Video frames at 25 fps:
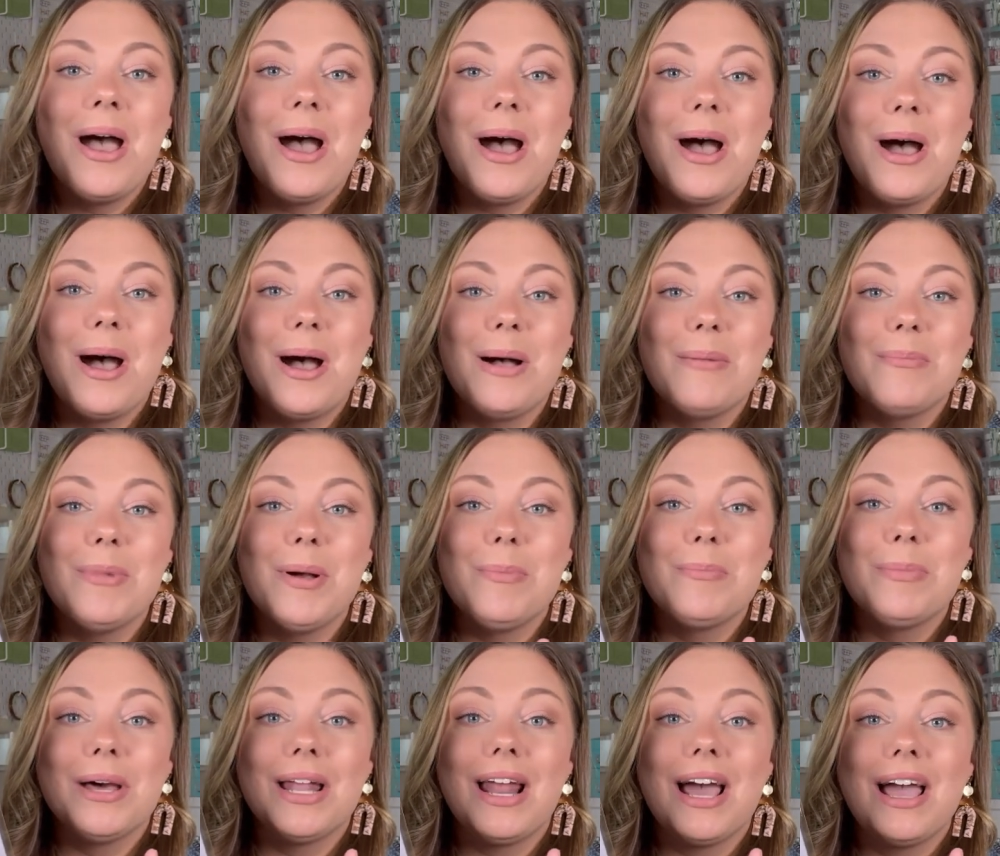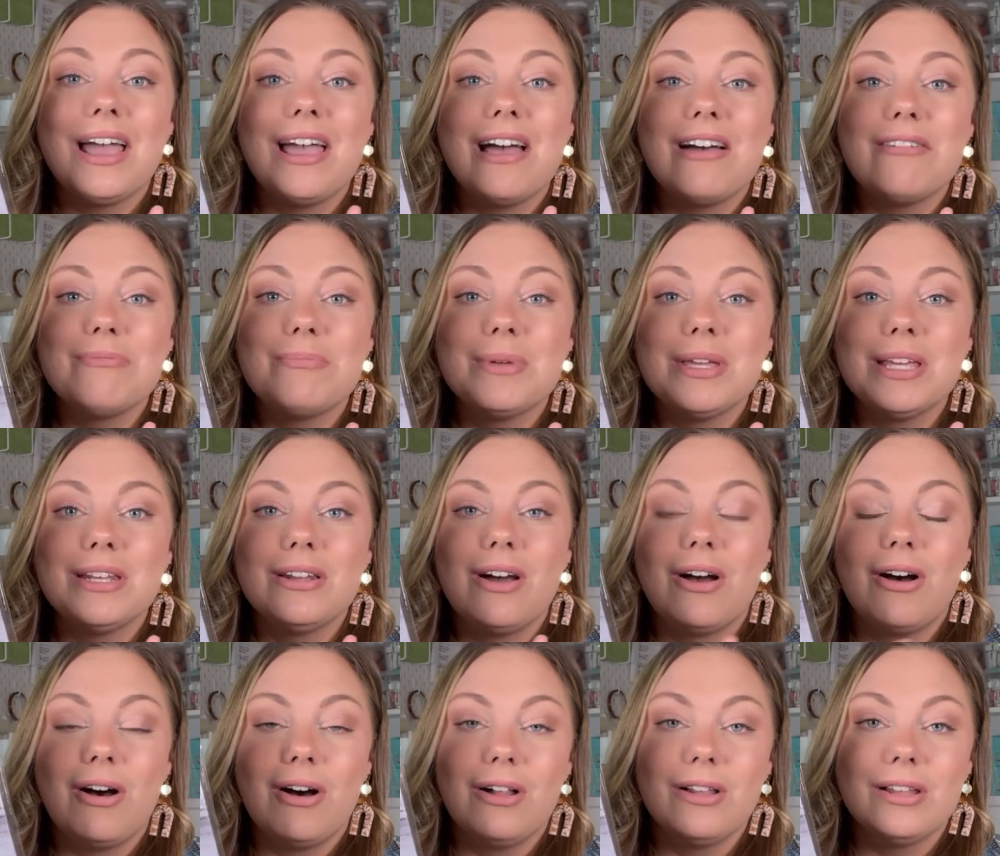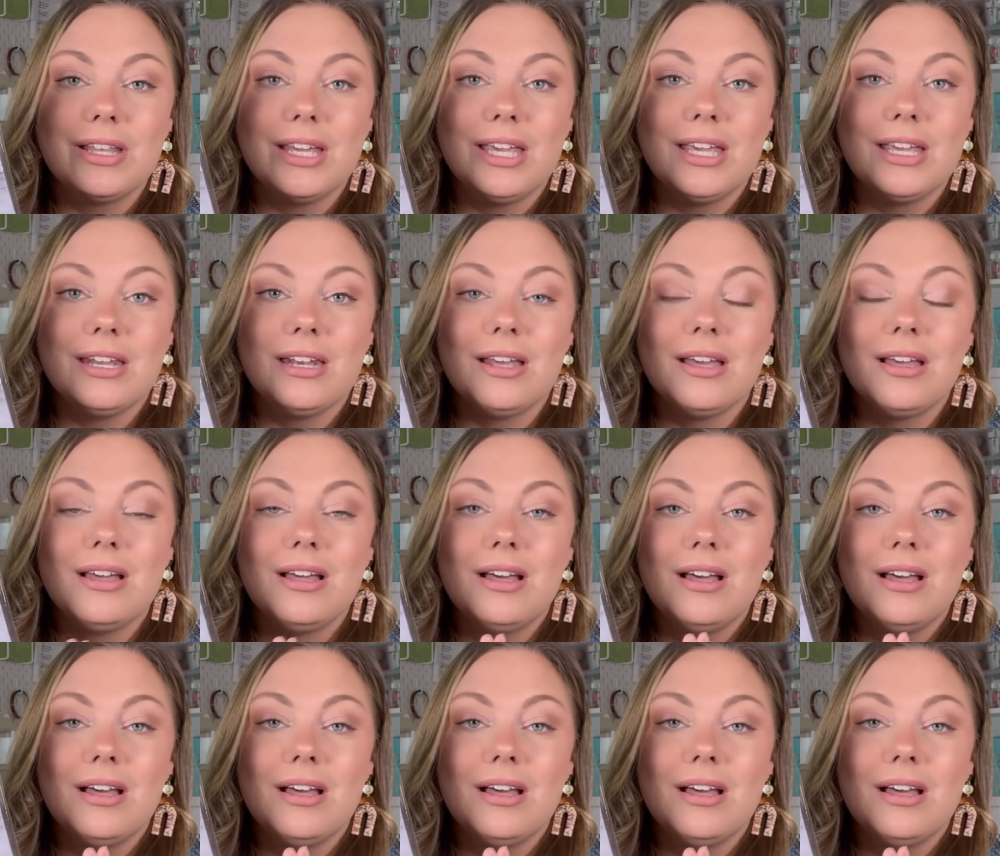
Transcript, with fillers: Um, but I have been hauling